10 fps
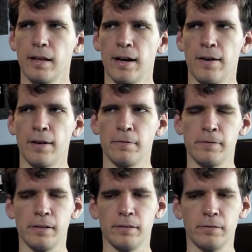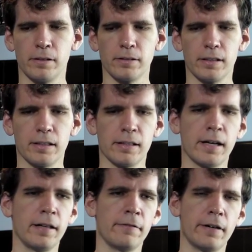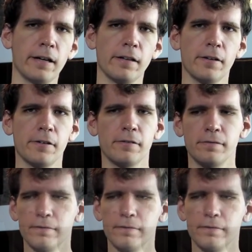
how I feel once I get out of Idaho.